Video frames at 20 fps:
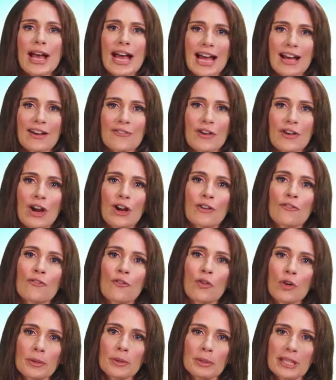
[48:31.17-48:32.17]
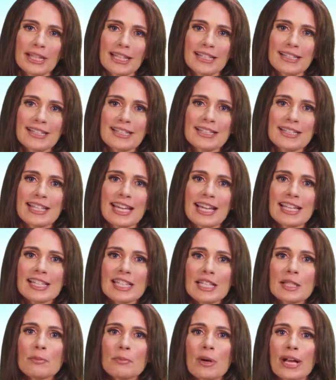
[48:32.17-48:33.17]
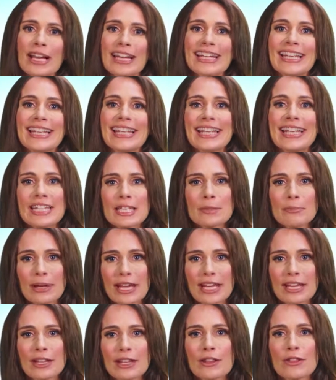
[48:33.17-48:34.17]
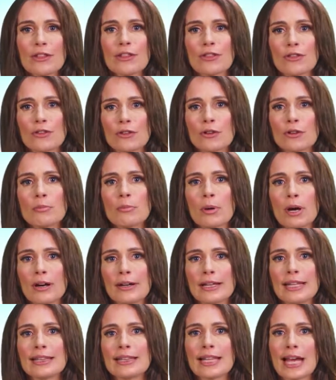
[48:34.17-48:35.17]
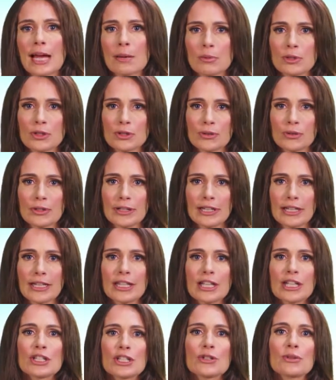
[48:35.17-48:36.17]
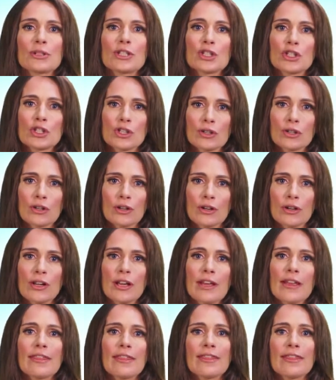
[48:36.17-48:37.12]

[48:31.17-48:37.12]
have our formula tested by an independent third-party laboratory to ensure